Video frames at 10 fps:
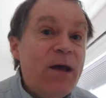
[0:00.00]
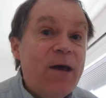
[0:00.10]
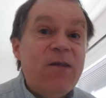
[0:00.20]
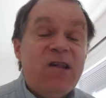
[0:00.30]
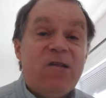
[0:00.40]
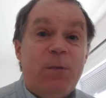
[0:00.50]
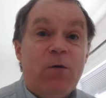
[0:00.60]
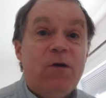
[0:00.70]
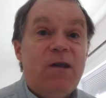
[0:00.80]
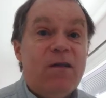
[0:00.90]
and the
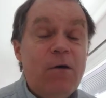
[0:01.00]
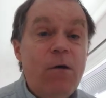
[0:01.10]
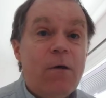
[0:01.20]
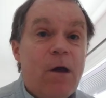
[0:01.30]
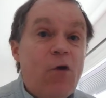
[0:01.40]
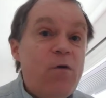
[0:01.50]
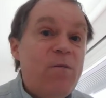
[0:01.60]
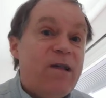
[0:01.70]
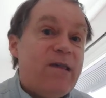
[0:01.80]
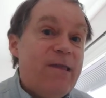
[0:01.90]
spirit is good. We
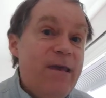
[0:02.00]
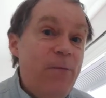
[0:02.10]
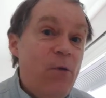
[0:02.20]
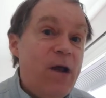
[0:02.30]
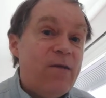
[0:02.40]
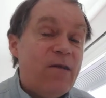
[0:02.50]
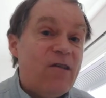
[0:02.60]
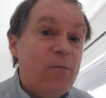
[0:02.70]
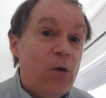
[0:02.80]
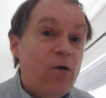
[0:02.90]
must liberate the
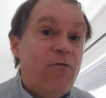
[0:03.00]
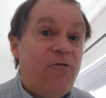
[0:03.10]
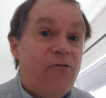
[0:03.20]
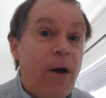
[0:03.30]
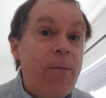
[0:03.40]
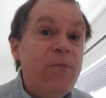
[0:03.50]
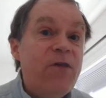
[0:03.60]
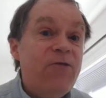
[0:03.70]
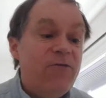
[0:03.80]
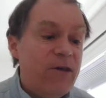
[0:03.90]
spirit from
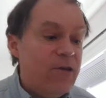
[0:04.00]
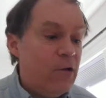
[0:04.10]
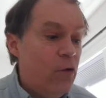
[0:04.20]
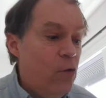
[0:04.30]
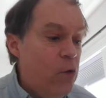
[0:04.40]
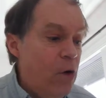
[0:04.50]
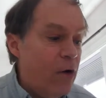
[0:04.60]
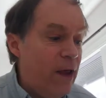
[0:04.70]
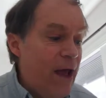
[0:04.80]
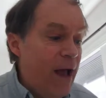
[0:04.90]
the physical
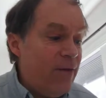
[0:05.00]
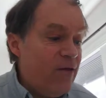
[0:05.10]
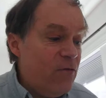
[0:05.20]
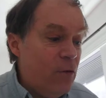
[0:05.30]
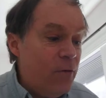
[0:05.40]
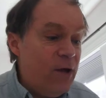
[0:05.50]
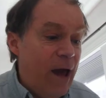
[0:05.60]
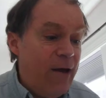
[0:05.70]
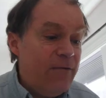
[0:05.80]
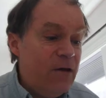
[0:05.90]
world. And this is what we
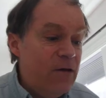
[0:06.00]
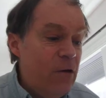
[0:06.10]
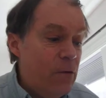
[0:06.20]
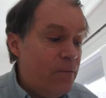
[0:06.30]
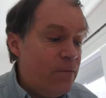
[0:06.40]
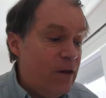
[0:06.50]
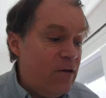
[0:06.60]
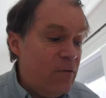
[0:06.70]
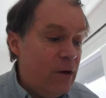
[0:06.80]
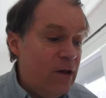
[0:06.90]
have to do. This
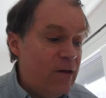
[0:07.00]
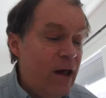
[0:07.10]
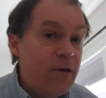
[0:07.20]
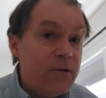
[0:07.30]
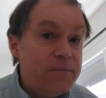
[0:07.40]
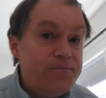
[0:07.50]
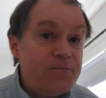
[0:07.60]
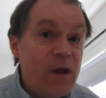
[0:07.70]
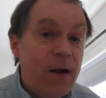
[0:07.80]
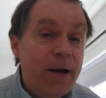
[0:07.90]
is what he says.
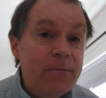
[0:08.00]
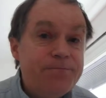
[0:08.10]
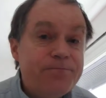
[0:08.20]
All right?